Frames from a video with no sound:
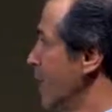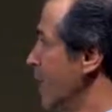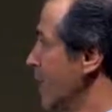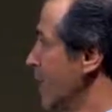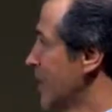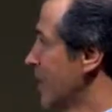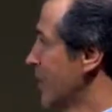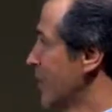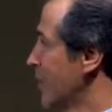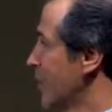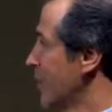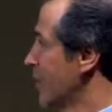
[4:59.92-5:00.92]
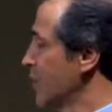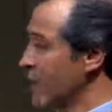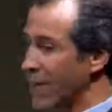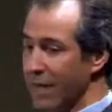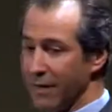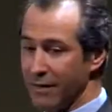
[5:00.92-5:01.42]
It's one of the safest drugs
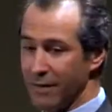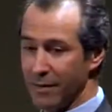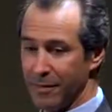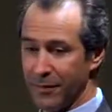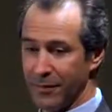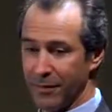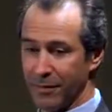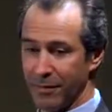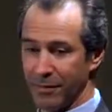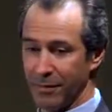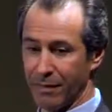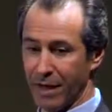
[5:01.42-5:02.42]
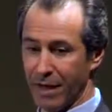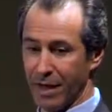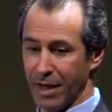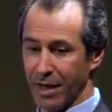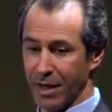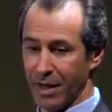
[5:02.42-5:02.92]
we have.
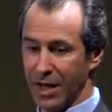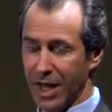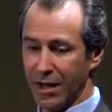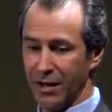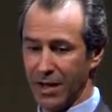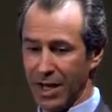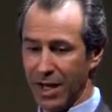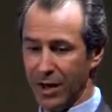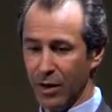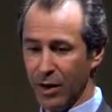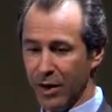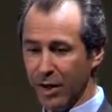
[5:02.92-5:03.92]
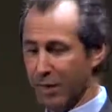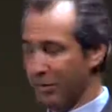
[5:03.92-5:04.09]
The doctors I know that